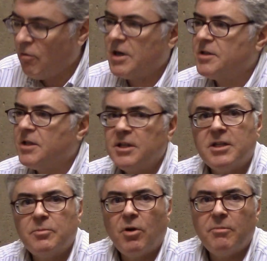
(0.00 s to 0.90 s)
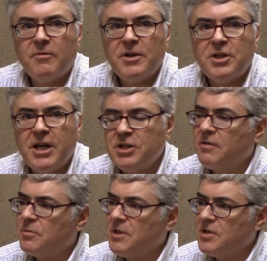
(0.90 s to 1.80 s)
Why does anything in the Department of Education
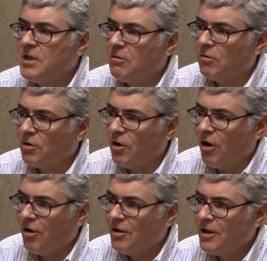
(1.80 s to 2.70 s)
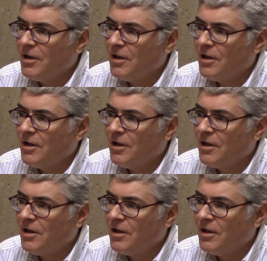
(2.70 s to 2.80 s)
have to be secret at all?